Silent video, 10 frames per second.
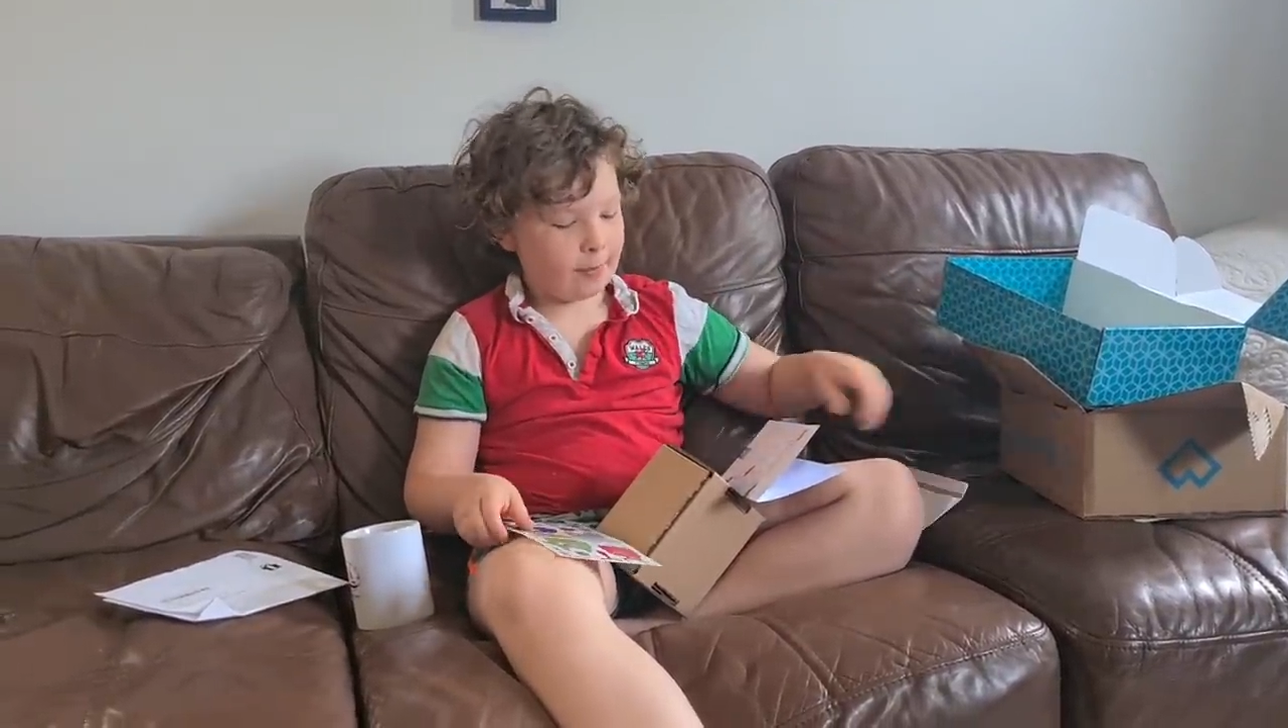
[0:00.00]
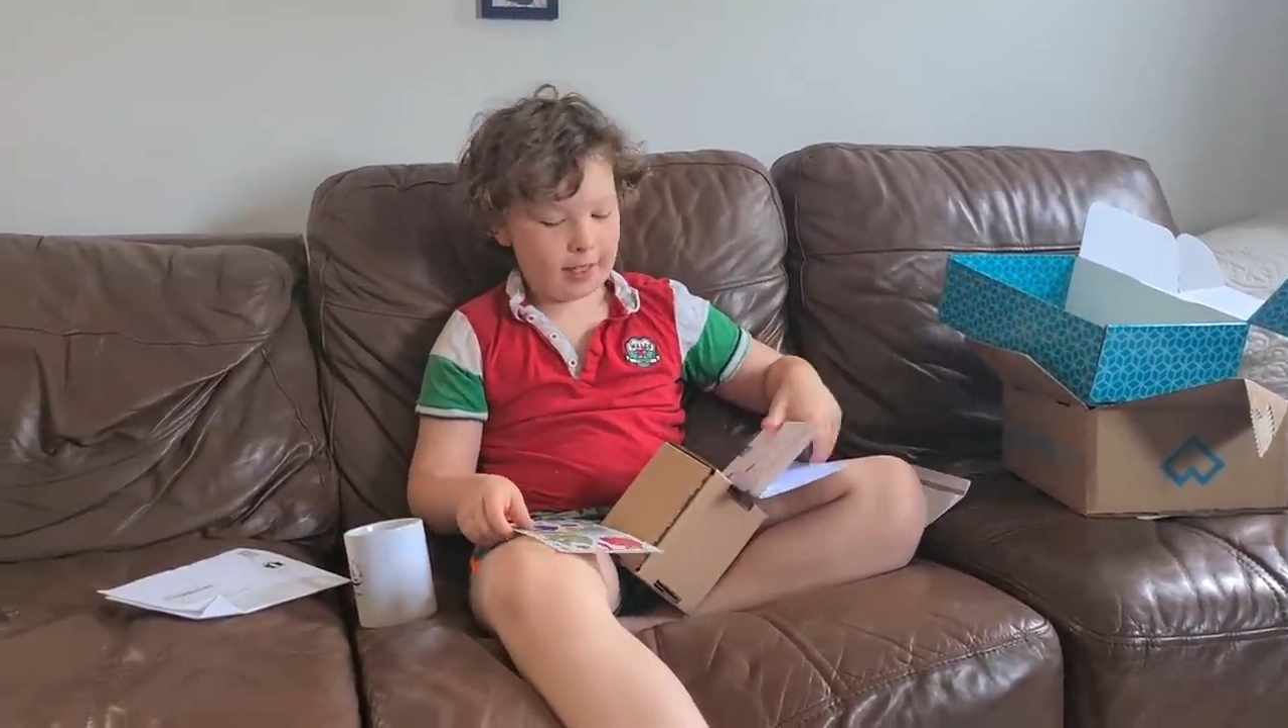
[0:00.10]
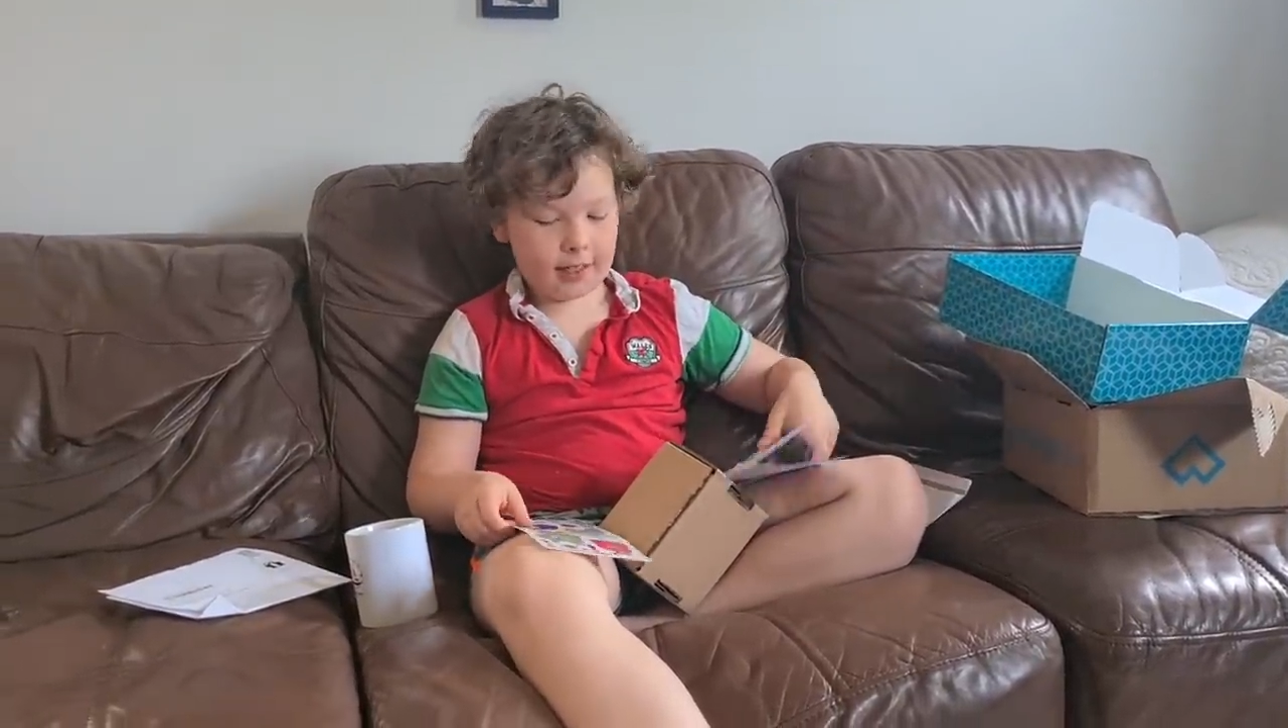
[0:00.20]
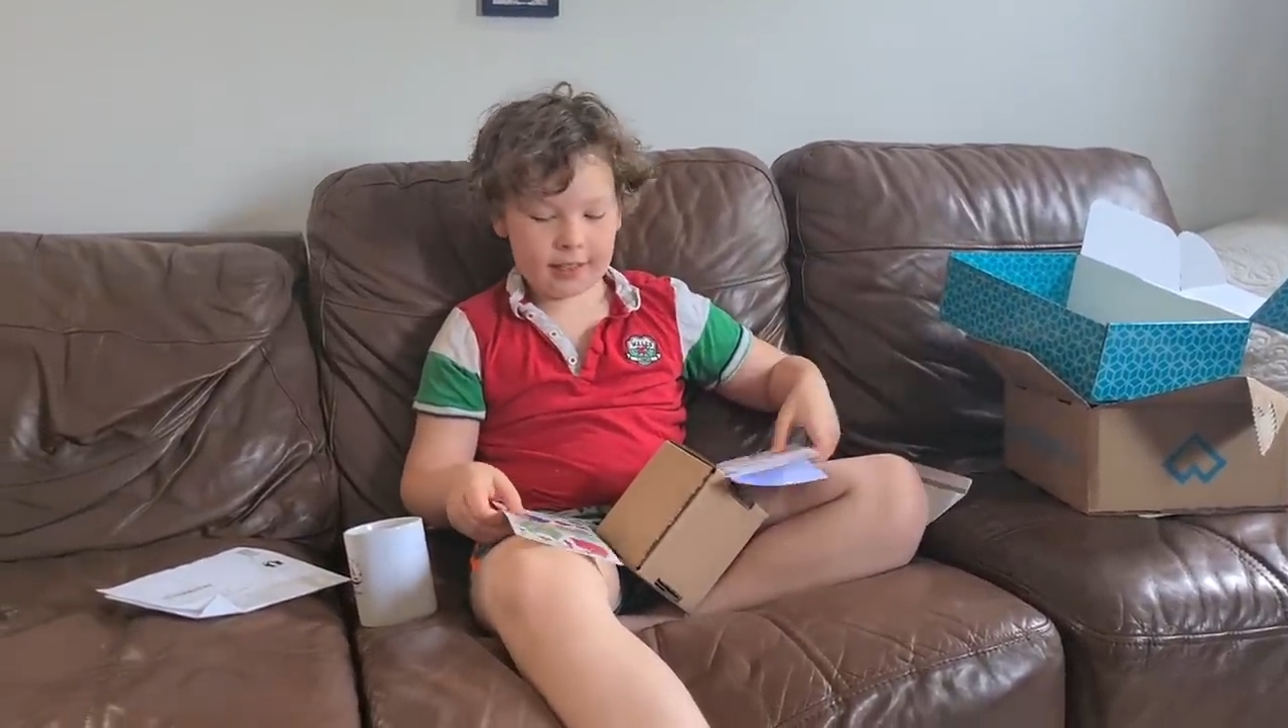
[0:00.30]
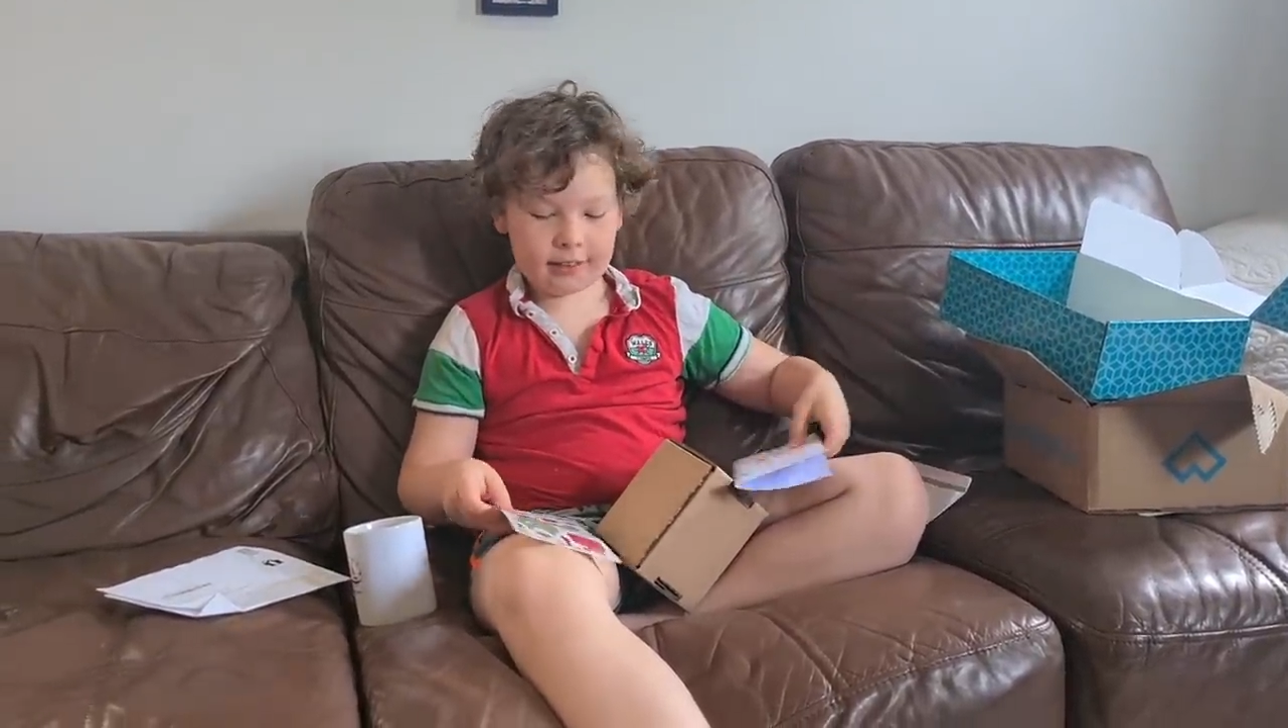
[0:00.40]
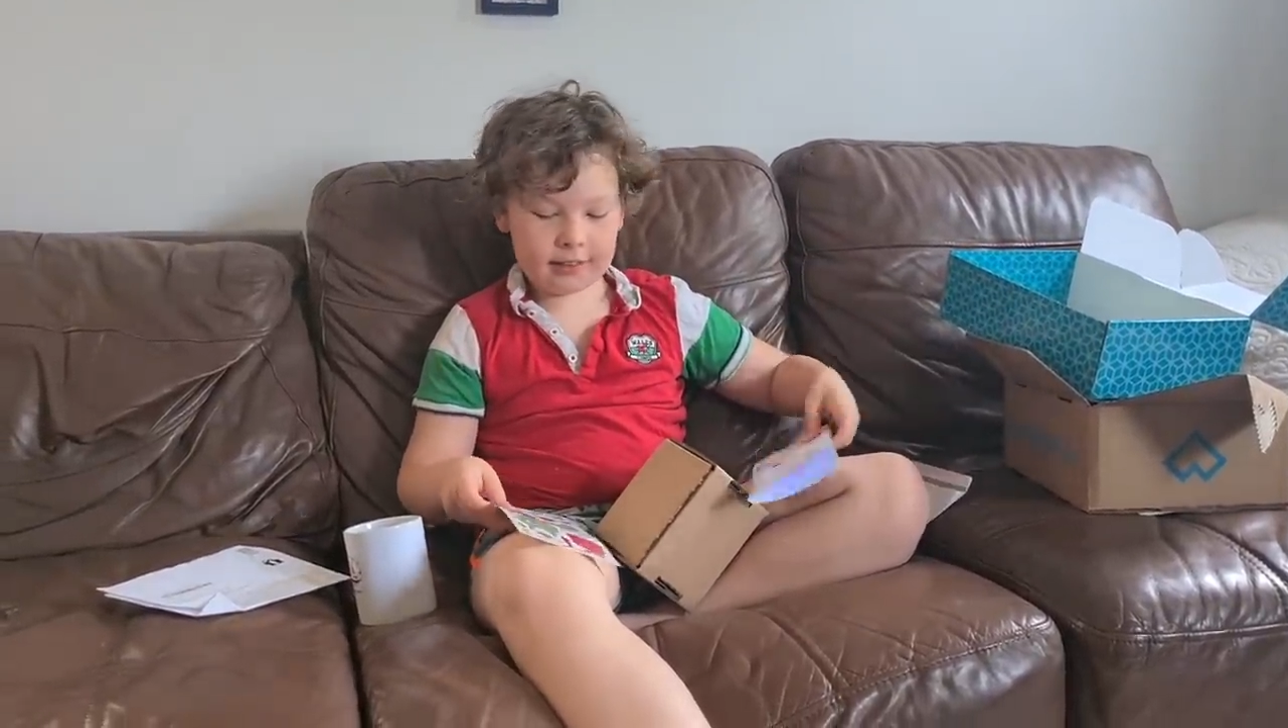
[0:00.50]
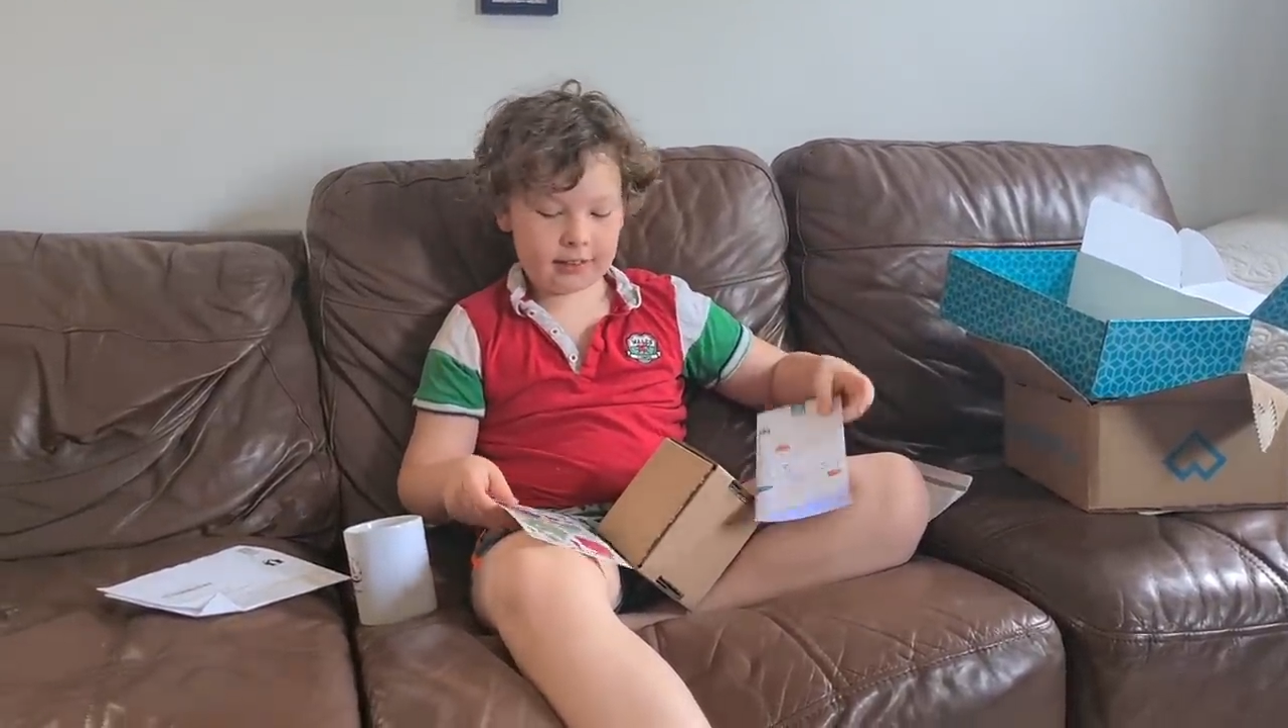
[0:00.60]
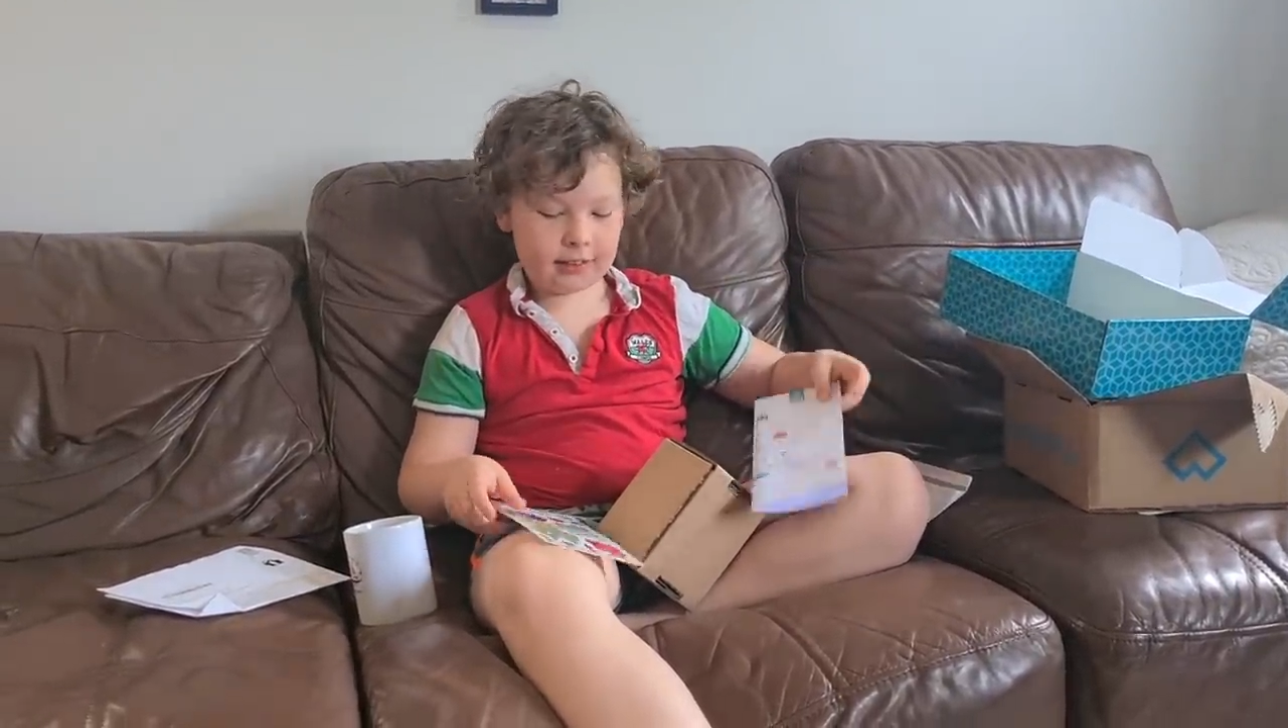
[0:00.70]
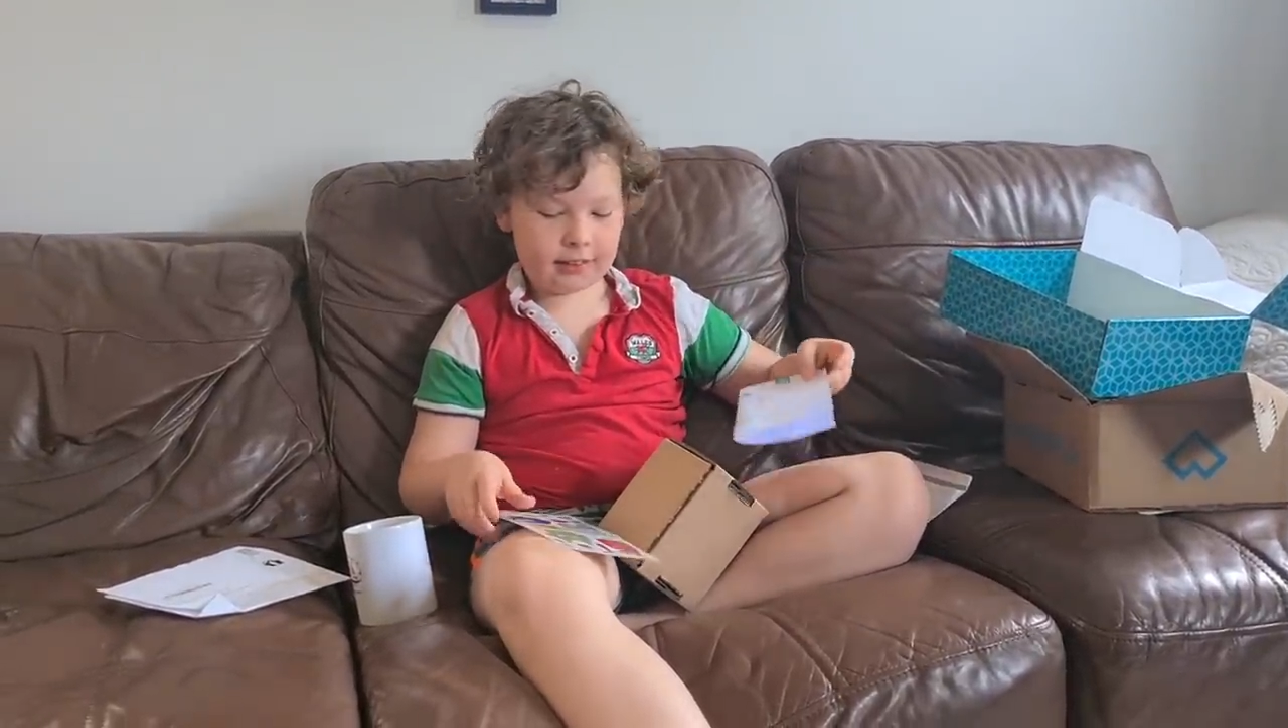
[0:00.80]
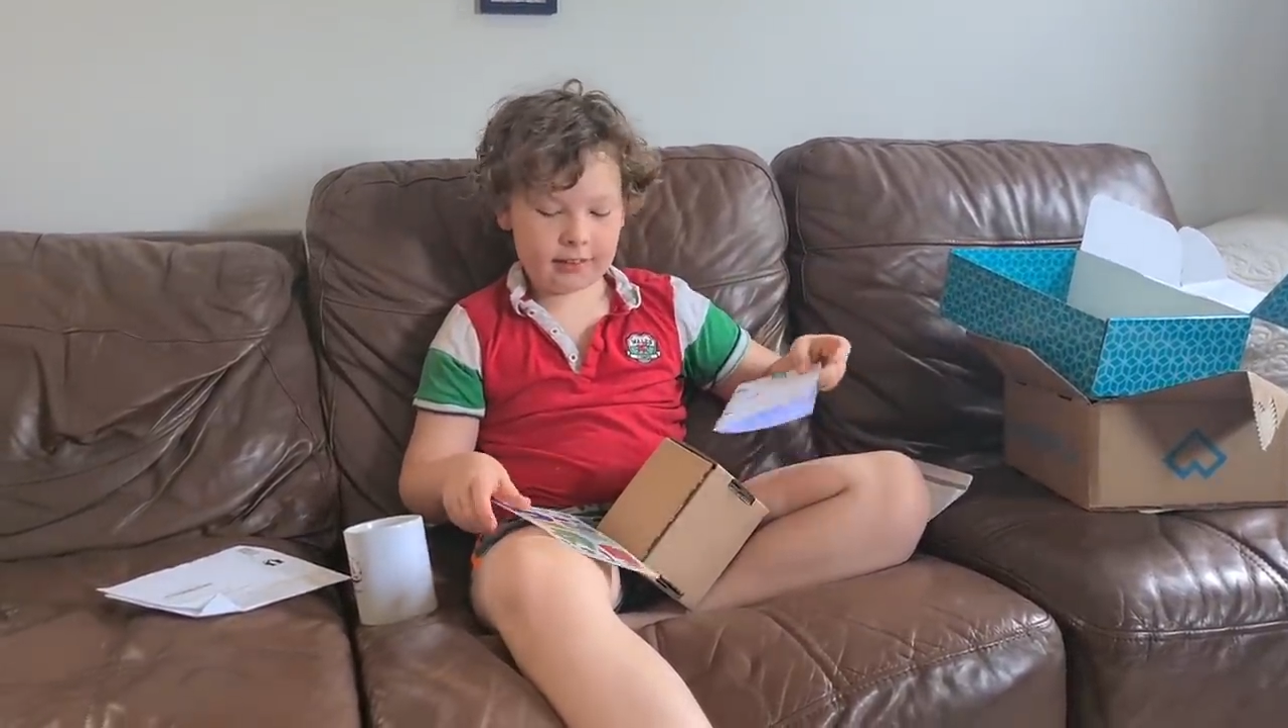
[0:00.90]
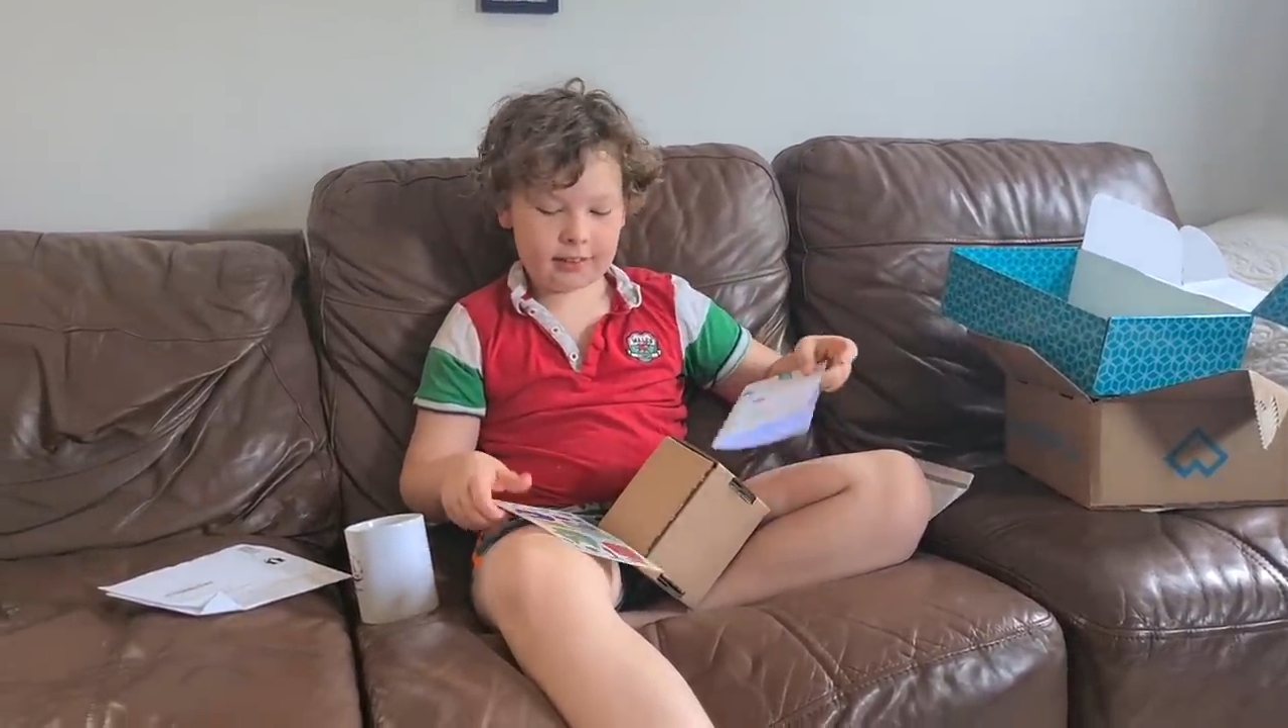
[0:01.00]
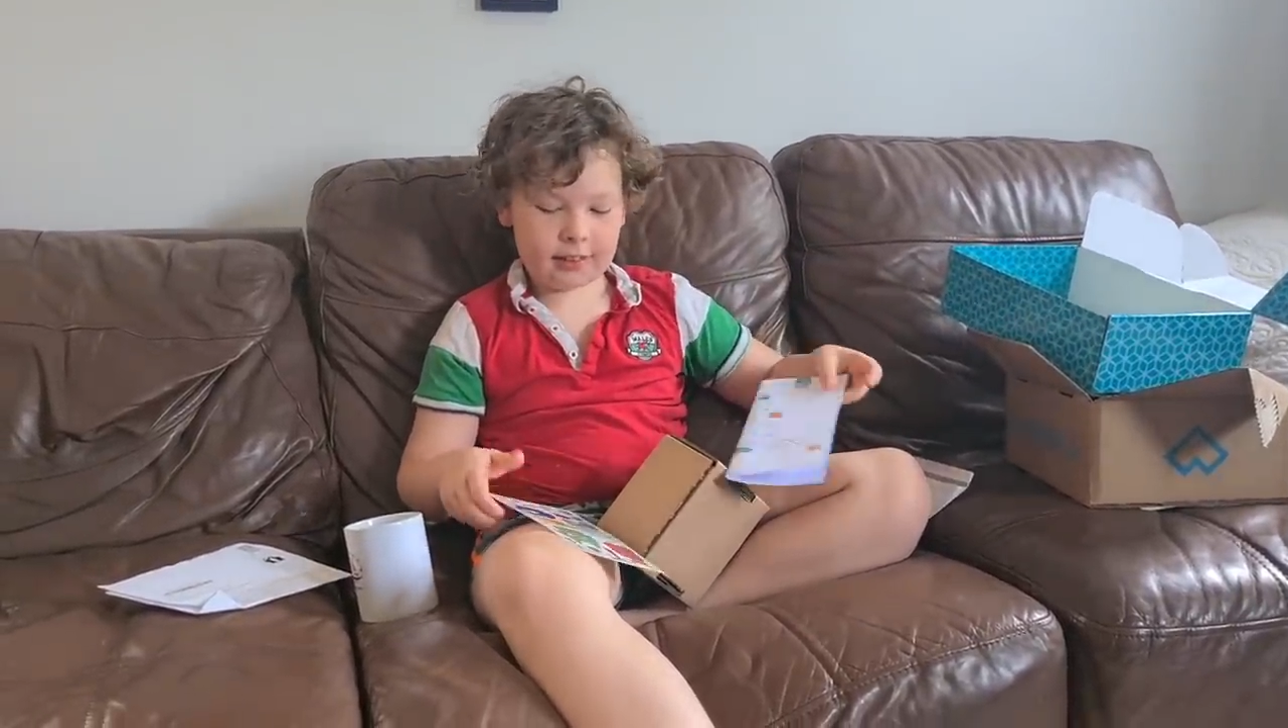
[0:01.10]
and